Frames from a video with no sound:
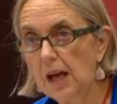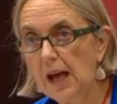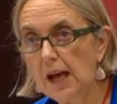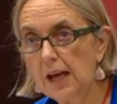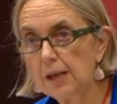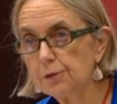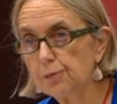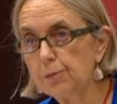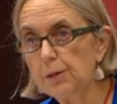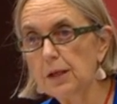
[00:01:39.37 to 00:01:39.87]

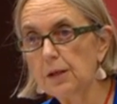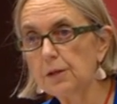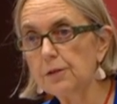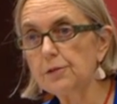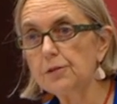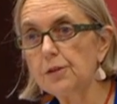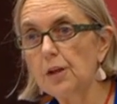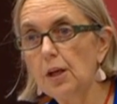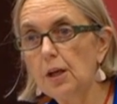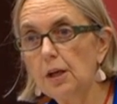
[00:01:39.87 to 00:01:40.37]
as well
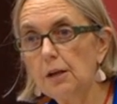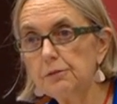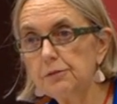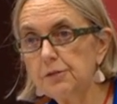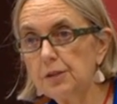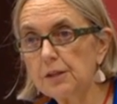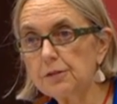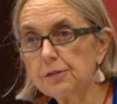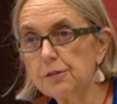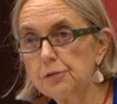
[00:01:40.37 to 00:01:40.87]
as
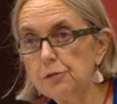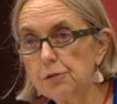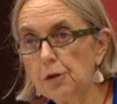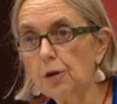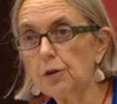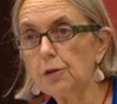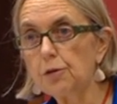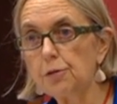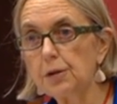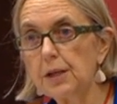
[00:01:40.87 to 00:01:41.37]
just
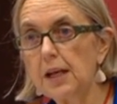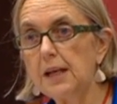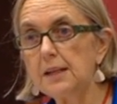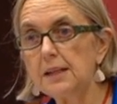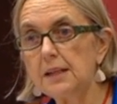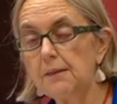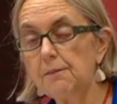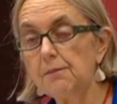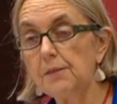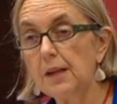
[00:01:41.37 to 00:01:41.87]
not
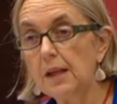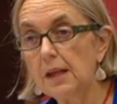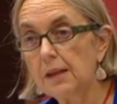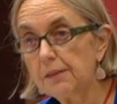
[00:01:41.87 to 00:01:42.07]
creating